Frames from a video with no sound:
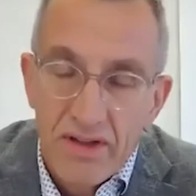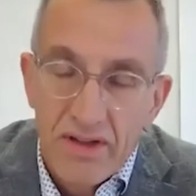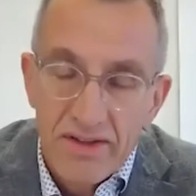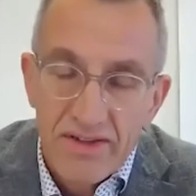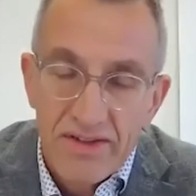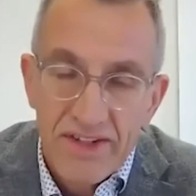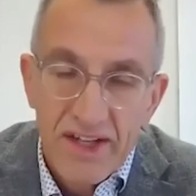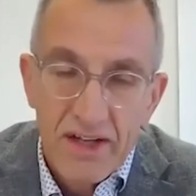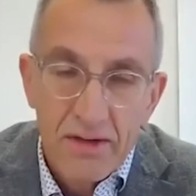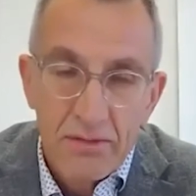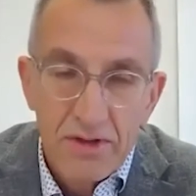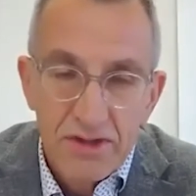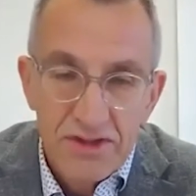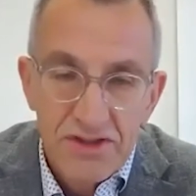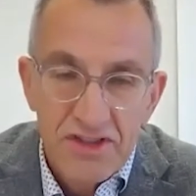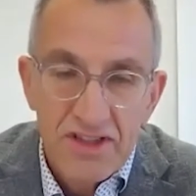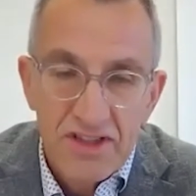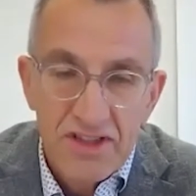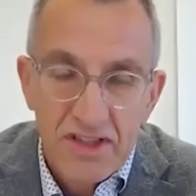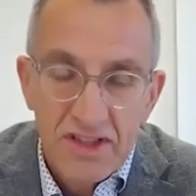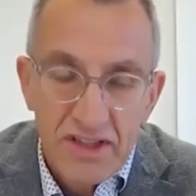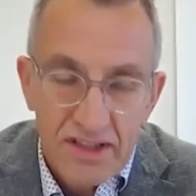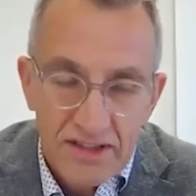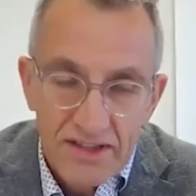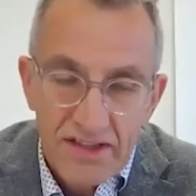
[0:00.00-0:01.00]
there was
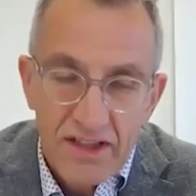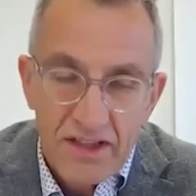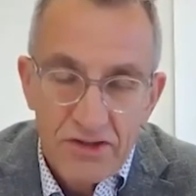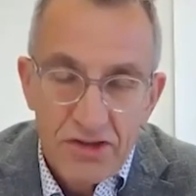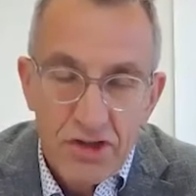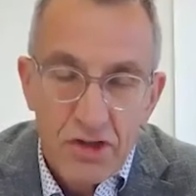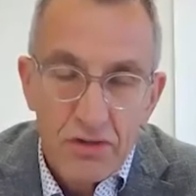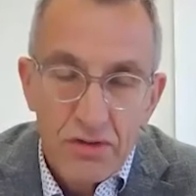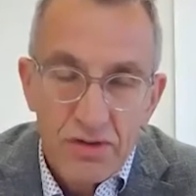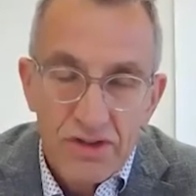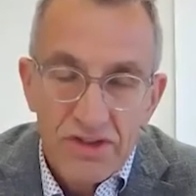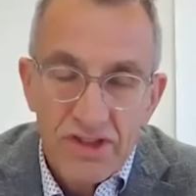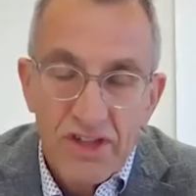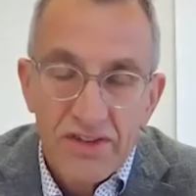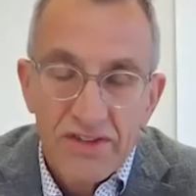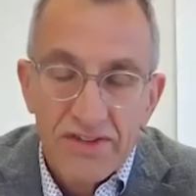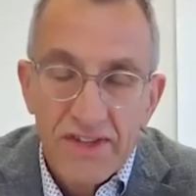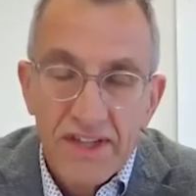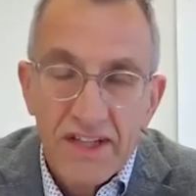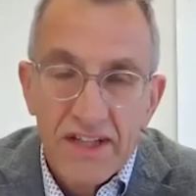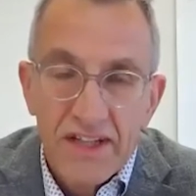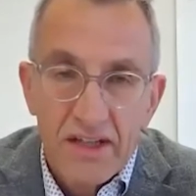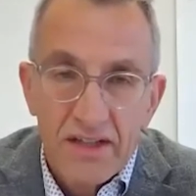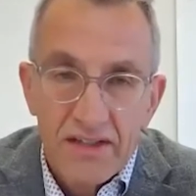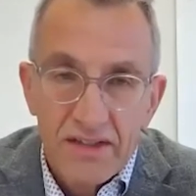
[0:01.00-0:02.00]
the so Jan
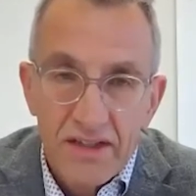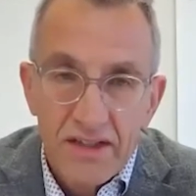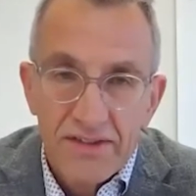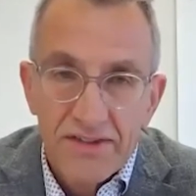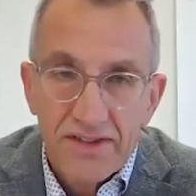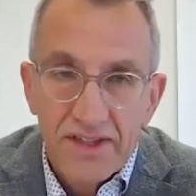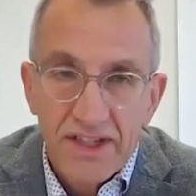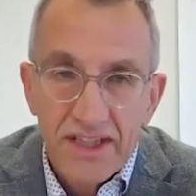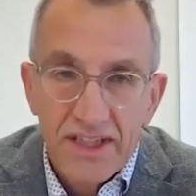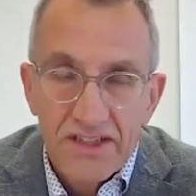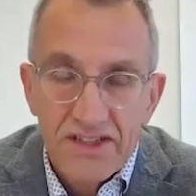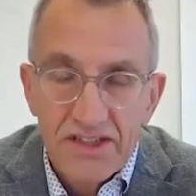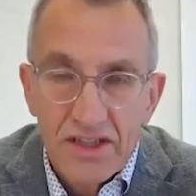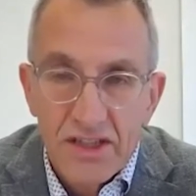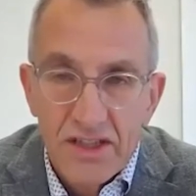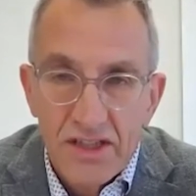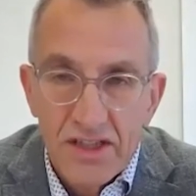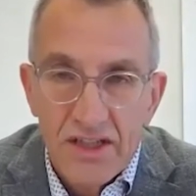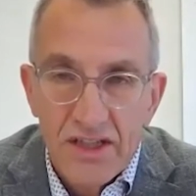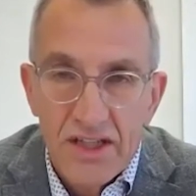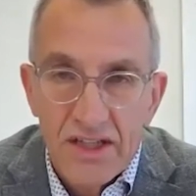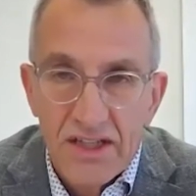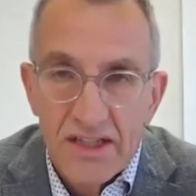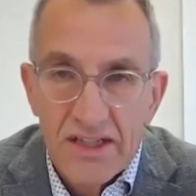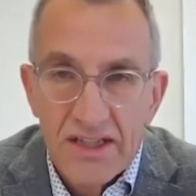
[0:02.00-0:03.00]
De, Jan Dirksen.
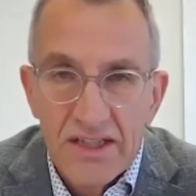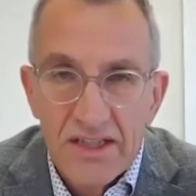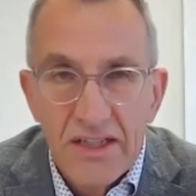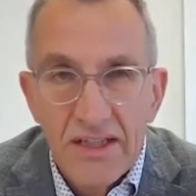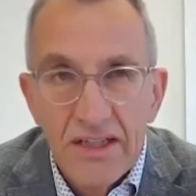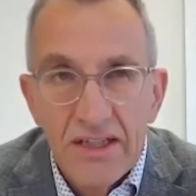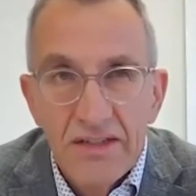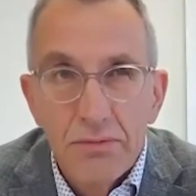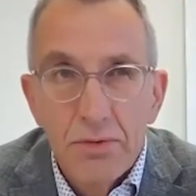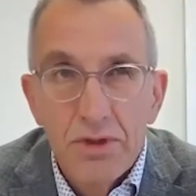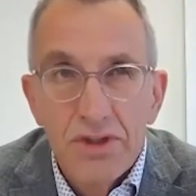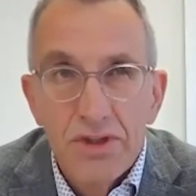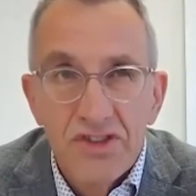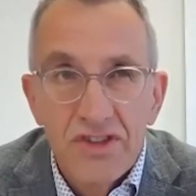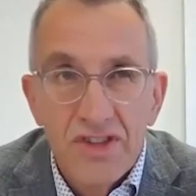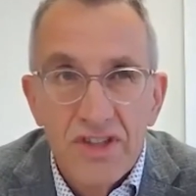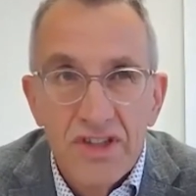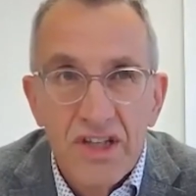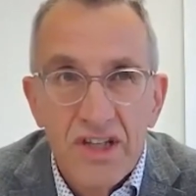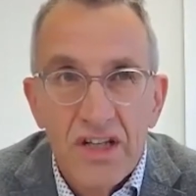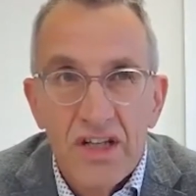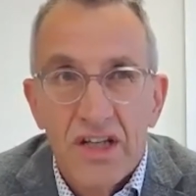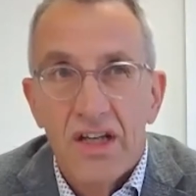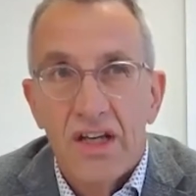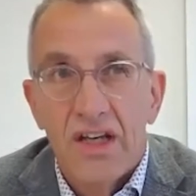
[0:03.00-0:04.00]
he, he was an,
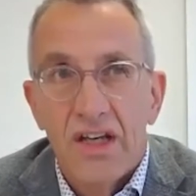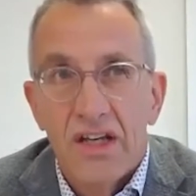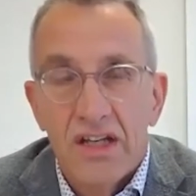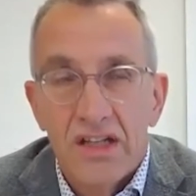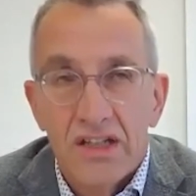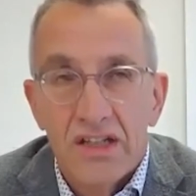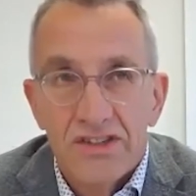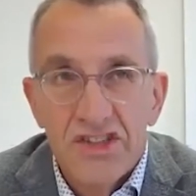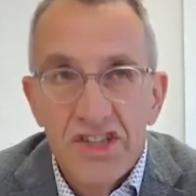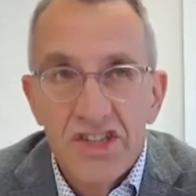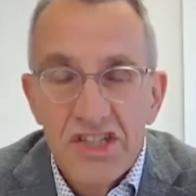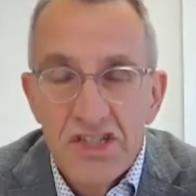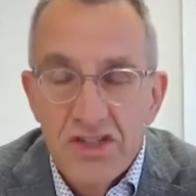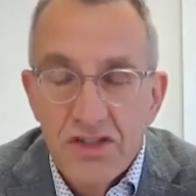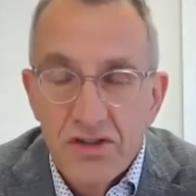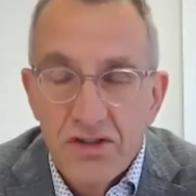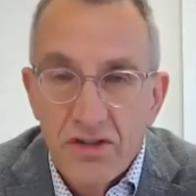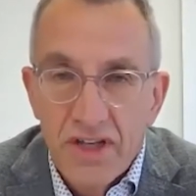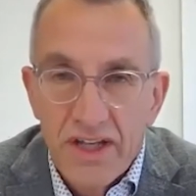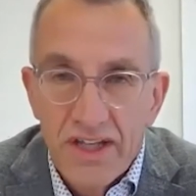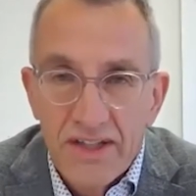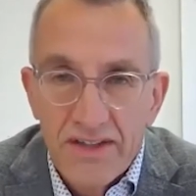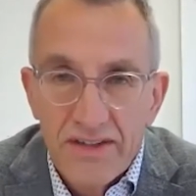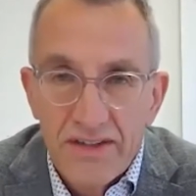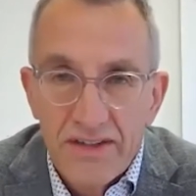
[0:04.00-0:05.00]
a teacher
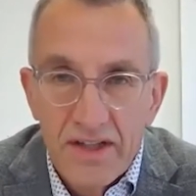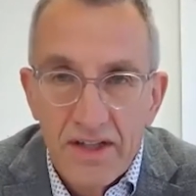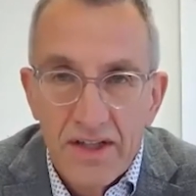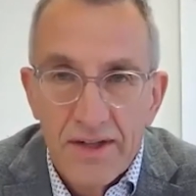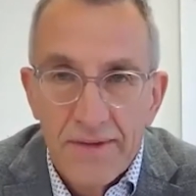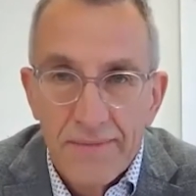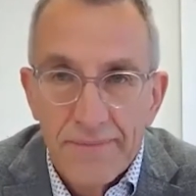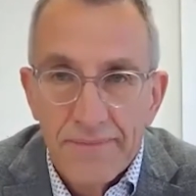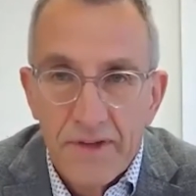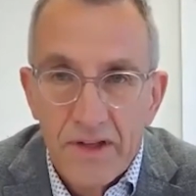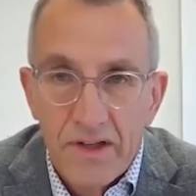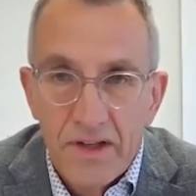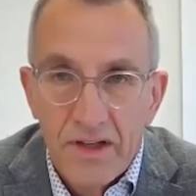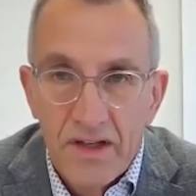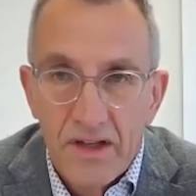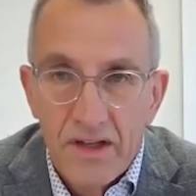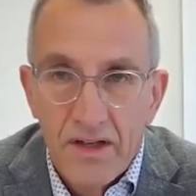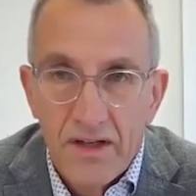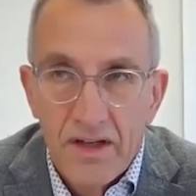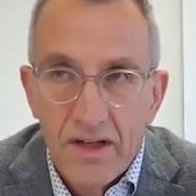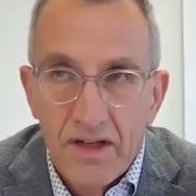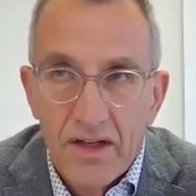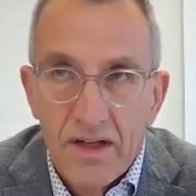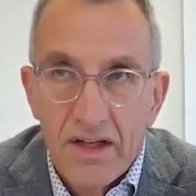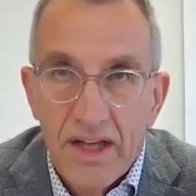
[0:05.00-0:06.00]
at the
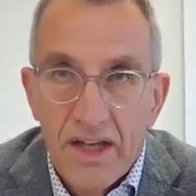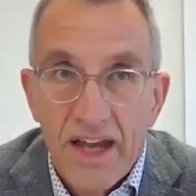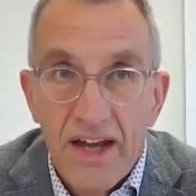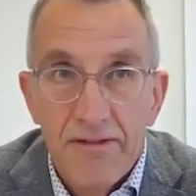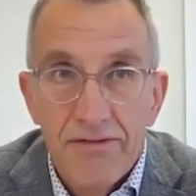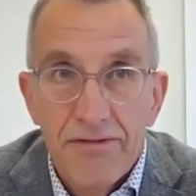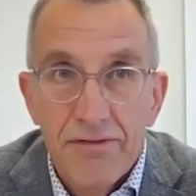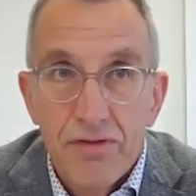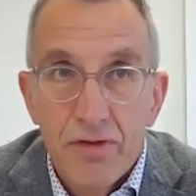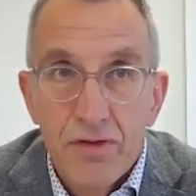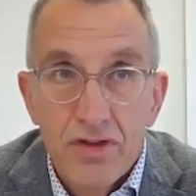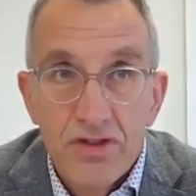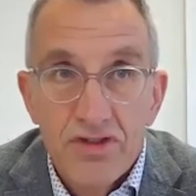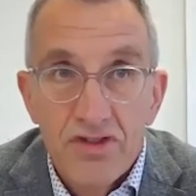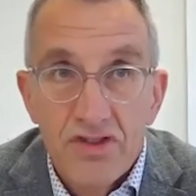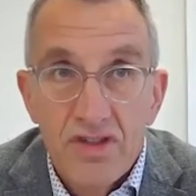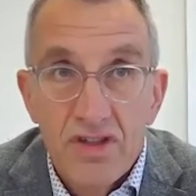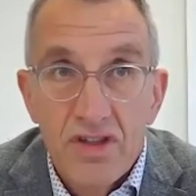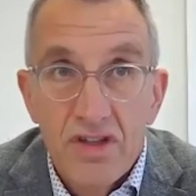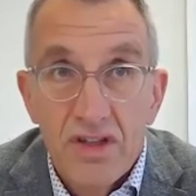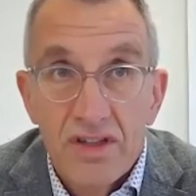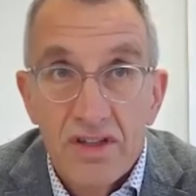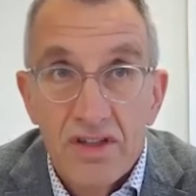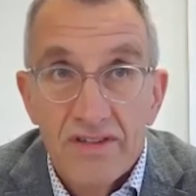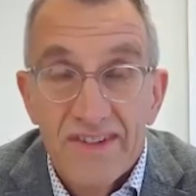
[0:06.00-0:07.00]
Air Force
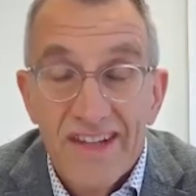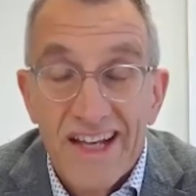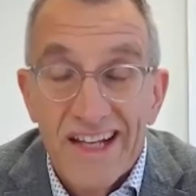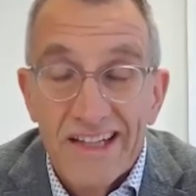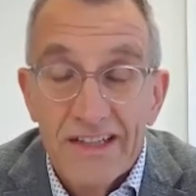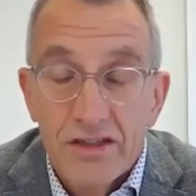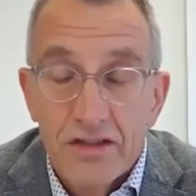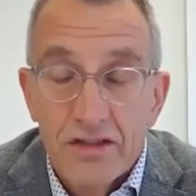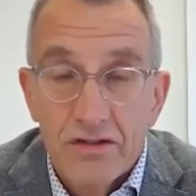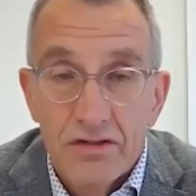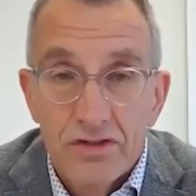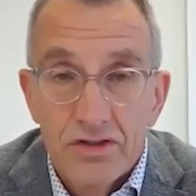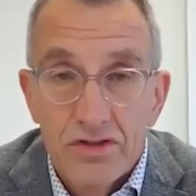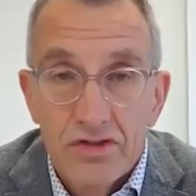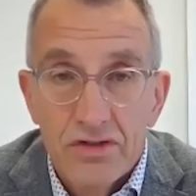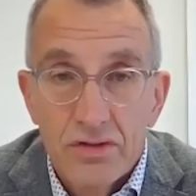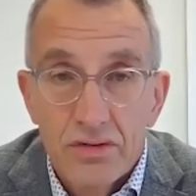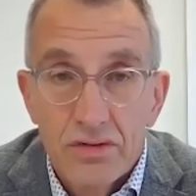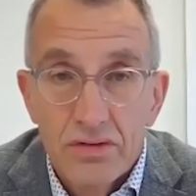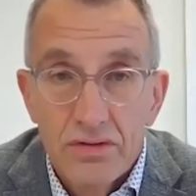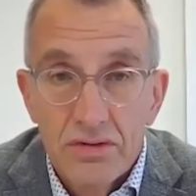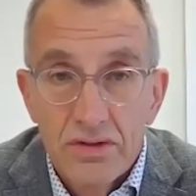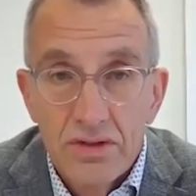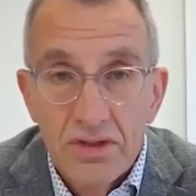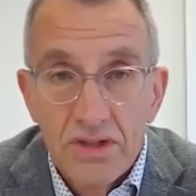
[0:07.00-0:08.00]
Technical
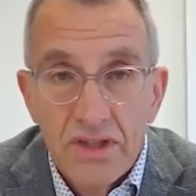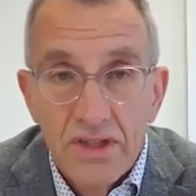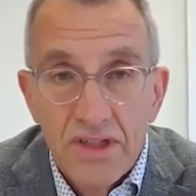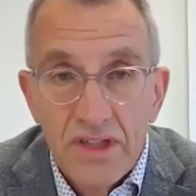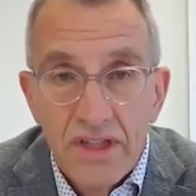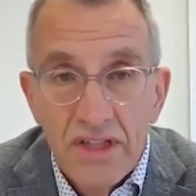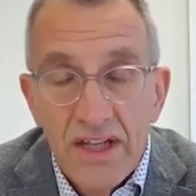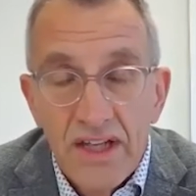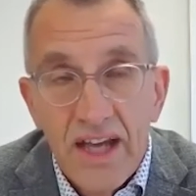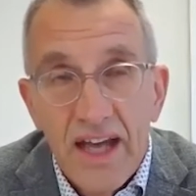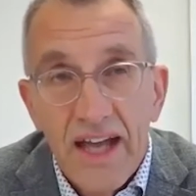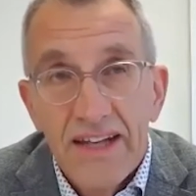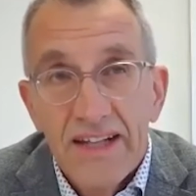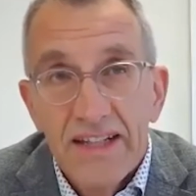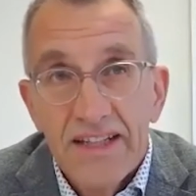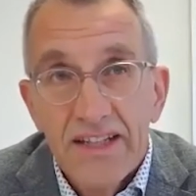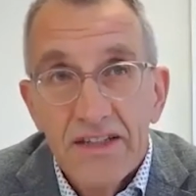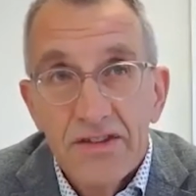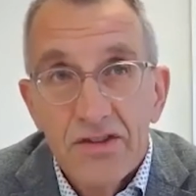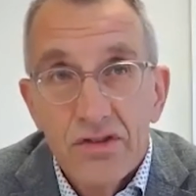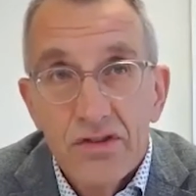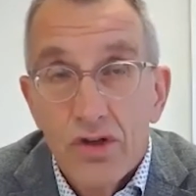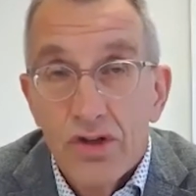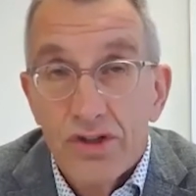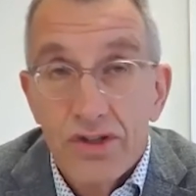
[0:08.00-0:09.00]
School, and he
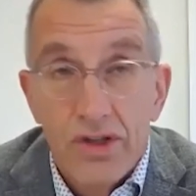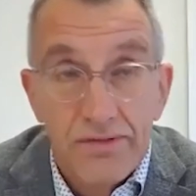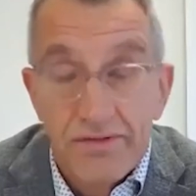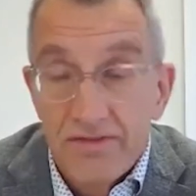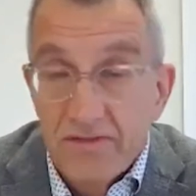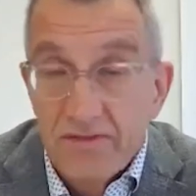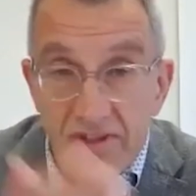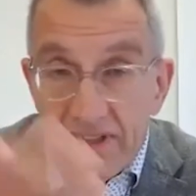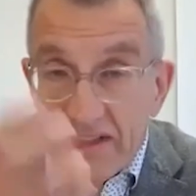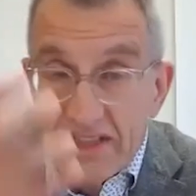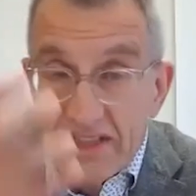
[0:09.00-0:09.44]
thought of